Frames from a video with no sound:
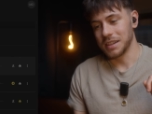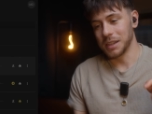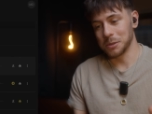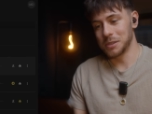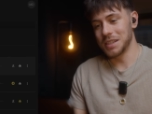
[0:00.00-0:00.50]

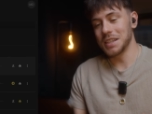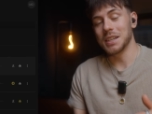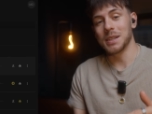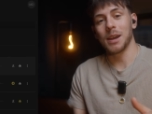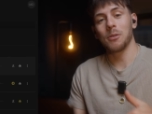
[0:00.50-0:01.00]
and you see
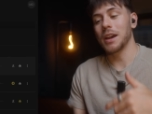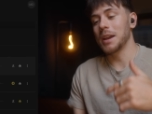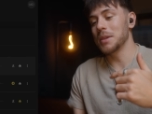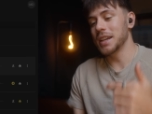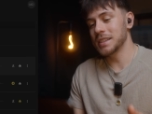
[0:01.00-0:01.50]
now
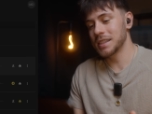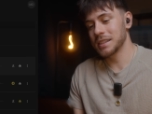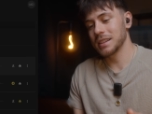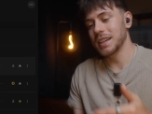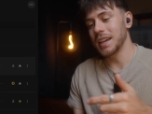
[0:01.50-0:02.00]
I'm
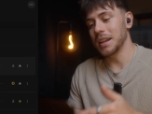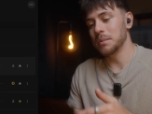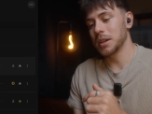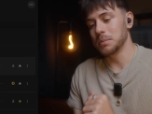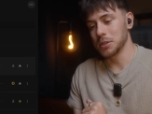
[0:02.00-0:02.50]
instantly in
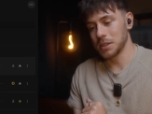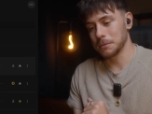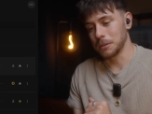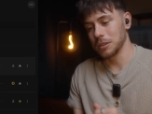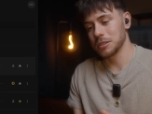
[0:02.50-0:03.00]
my music
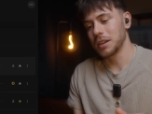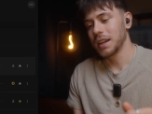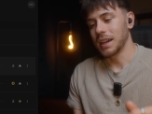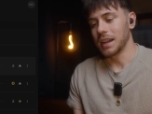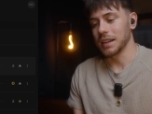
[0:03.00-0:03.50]
folder
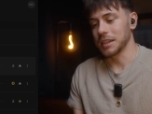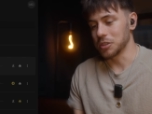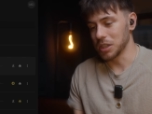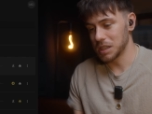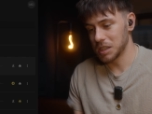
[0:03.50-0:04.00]
and I can
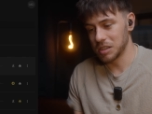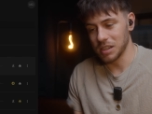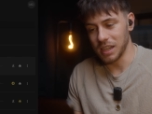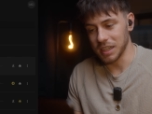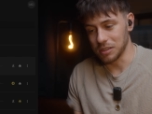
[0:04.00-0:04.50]
just
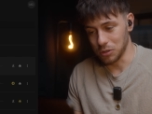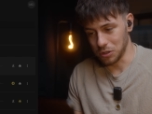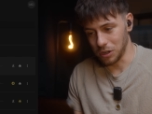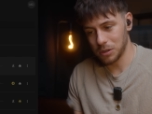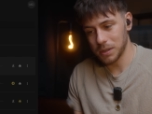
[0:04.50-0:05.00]
select the
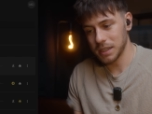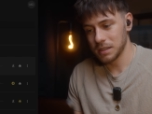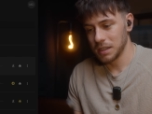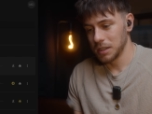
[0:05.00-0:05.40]
genre.